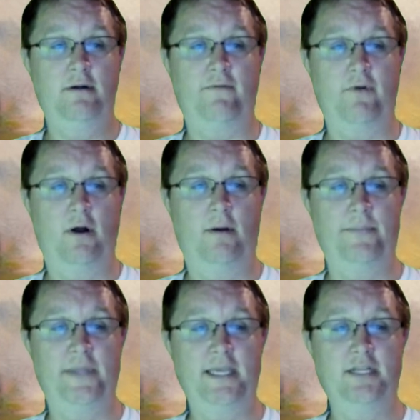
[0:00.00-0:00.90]
from
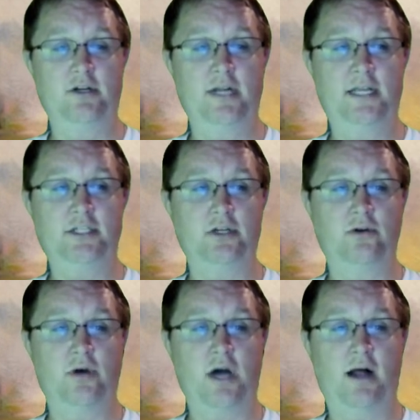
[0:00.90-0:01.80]
the
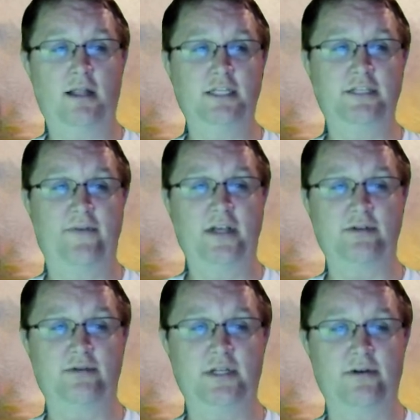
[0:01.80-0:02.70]
International College of
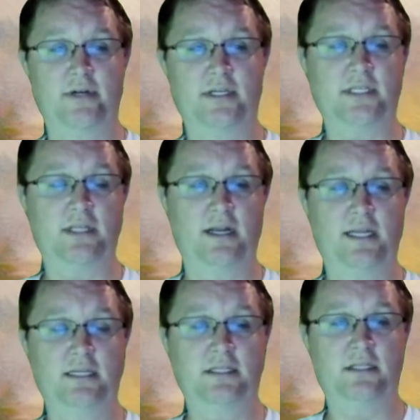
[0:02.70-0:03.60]
Esoteric
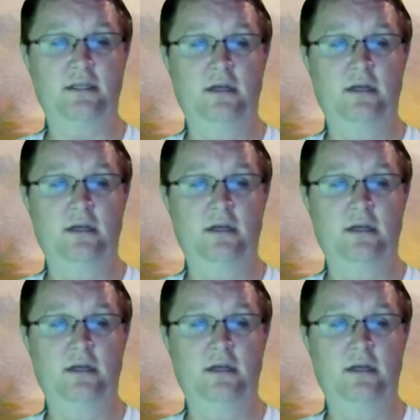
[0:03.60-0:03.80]
Studies